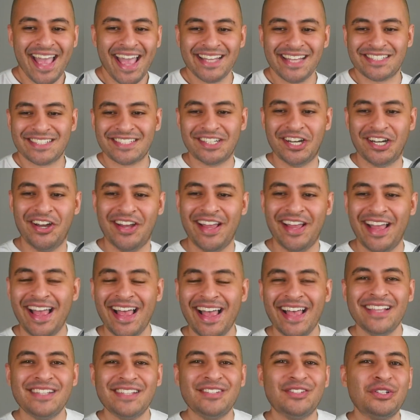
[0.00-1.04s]
And so
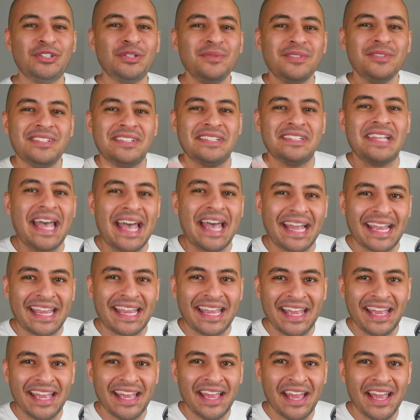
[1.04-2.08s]
Zoomer Zach,
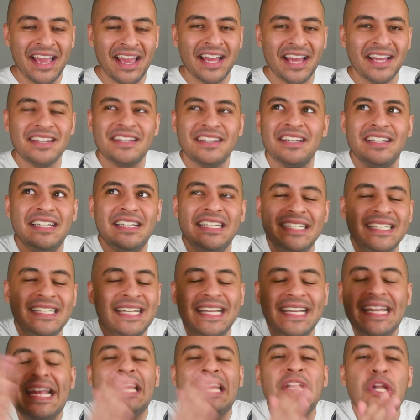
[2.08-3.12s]

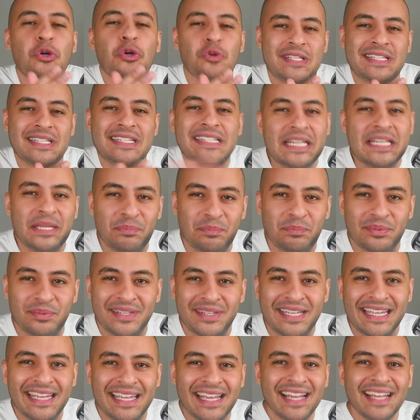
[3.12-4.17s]
he ain't no simp.
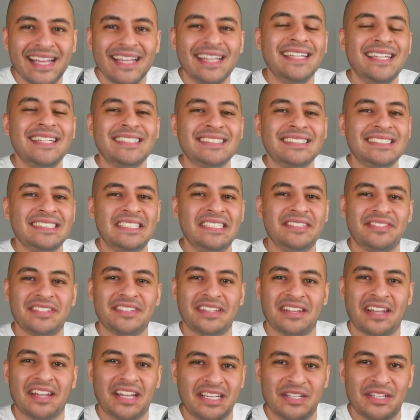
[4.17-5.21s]
He doesn't
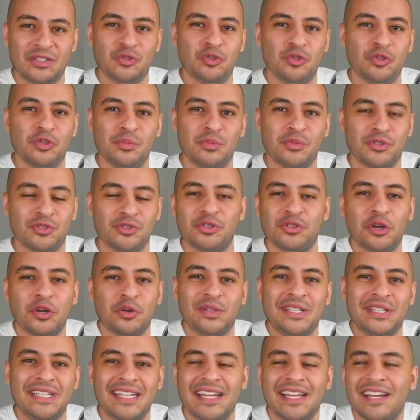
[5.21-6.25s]
even like Zoomer
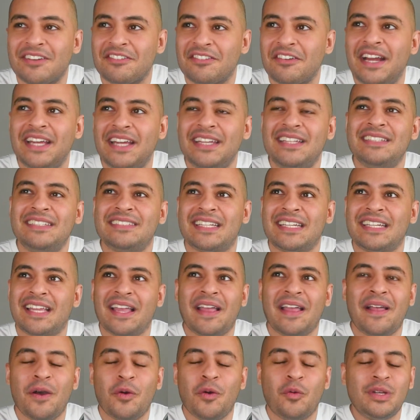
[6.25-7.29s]
Zoe, right? He's
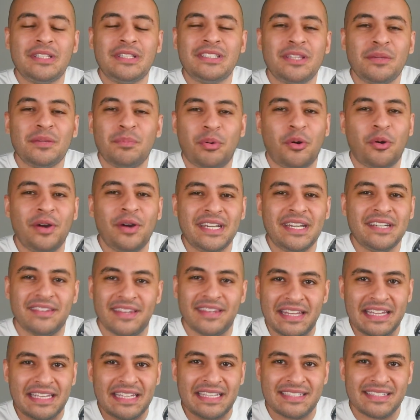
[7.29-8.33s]
like, what's the point
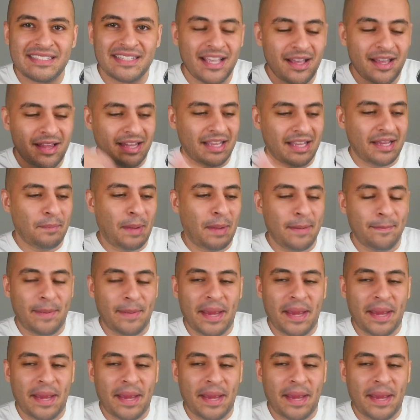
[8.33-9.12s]
of this? Like, my